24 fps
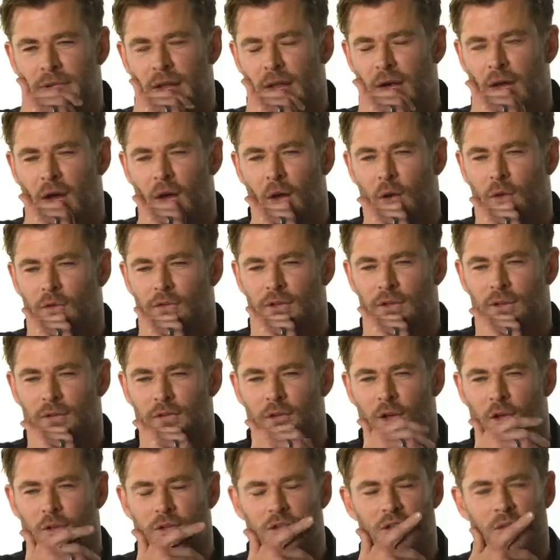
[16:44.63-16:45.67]
don't hold sort of
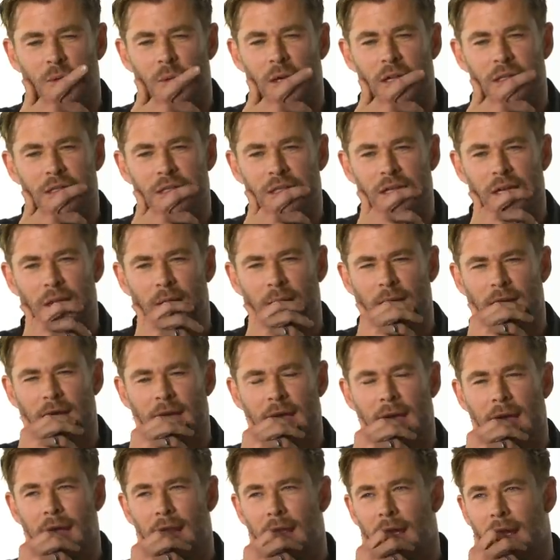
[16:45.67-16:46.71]
consequence, you know.
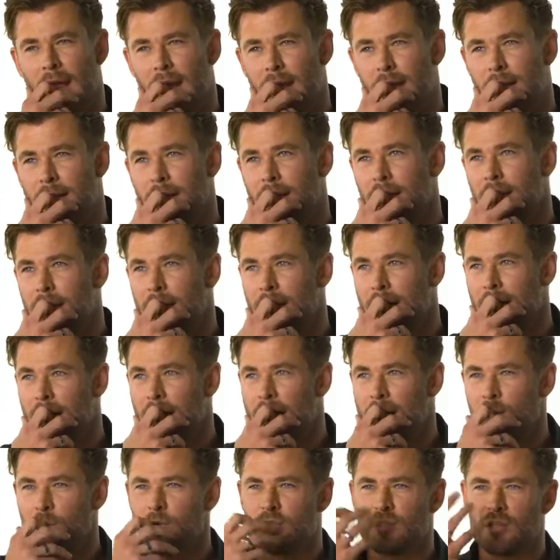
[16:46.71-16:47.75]
And, and
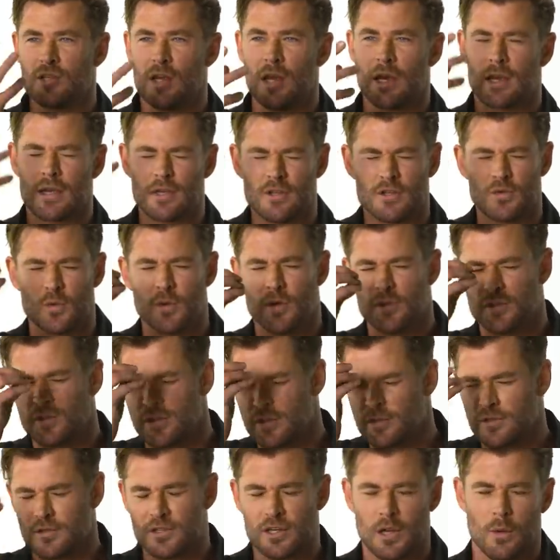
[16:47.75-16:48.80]
he was sick and twisted
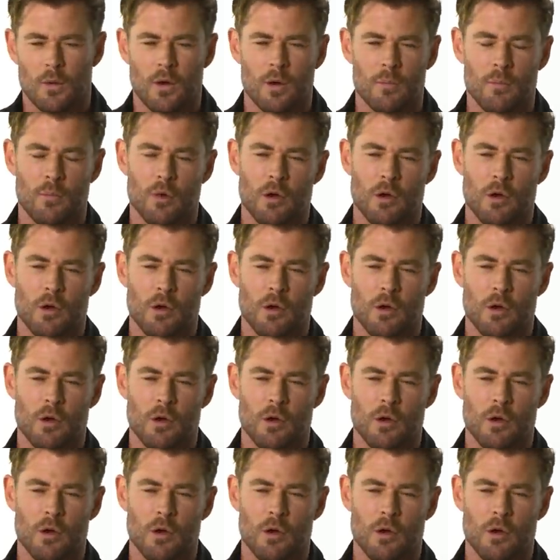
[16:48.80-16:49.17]
and so on,